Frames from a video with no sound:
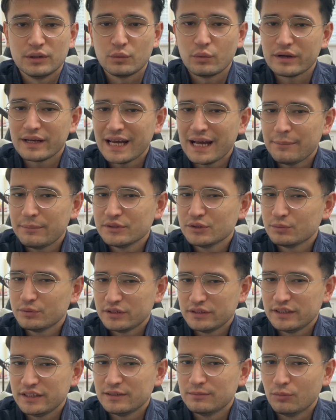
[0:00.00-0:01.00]
what happens when
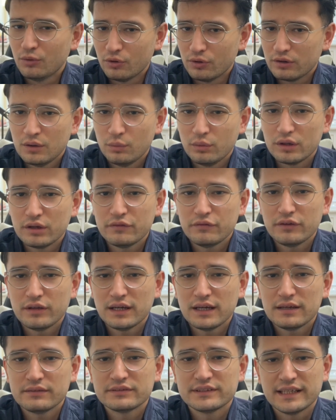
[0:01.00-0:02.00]
you need more? What if you
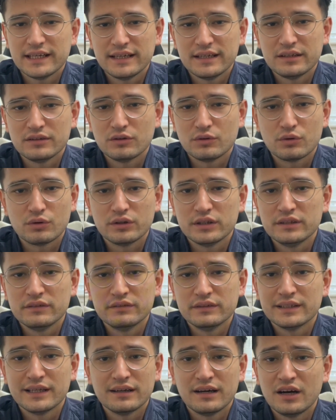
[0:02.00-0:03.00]
have 10 or
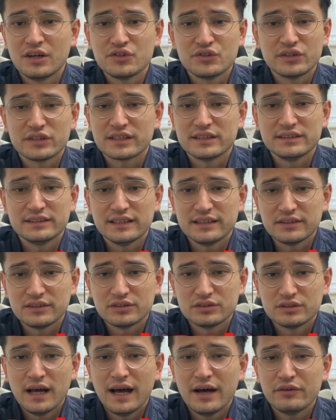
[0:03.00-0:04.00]
even 100
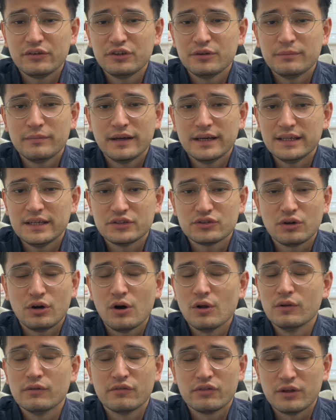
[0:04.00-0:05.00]
containers? How do you manage
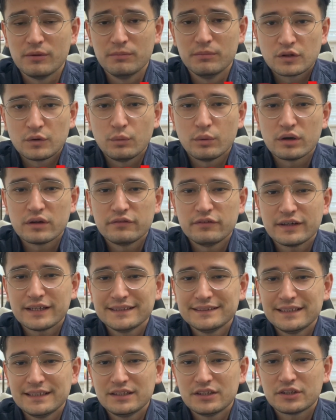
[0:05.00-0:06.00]
all of them? What if a
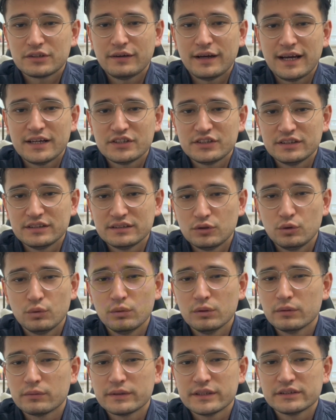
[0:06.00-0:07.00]
container crashes? Who
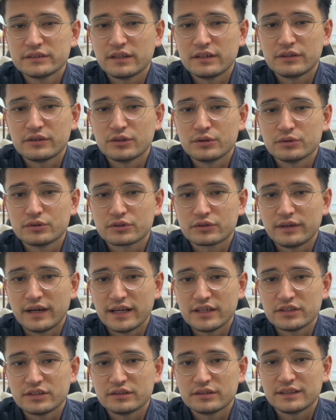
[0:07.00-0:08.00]
will restart those
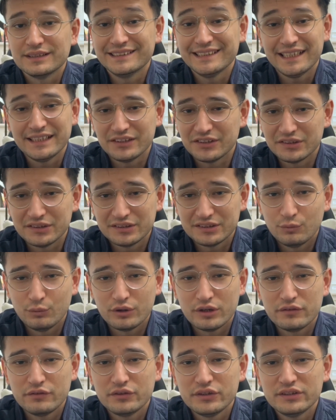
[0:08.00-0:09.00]
crashed containers? What
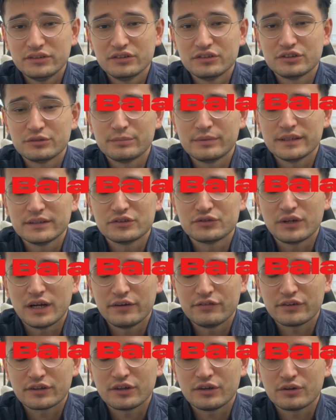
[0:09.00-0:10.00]
if you need to spread
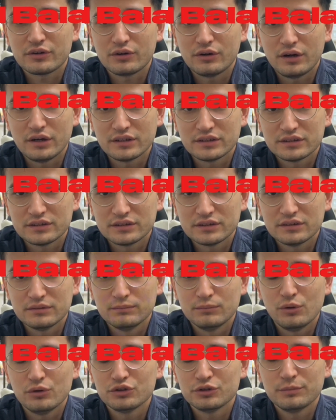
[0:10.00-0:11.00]
traffic across
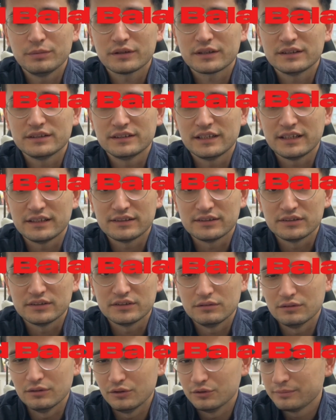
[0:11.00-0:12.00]
multiple
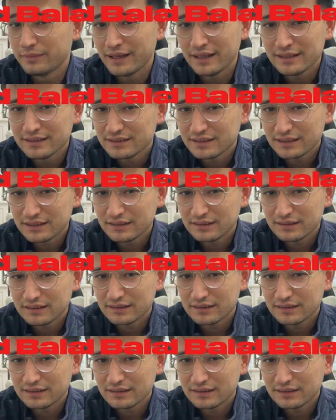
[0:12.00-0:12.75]
containers? Load balancing?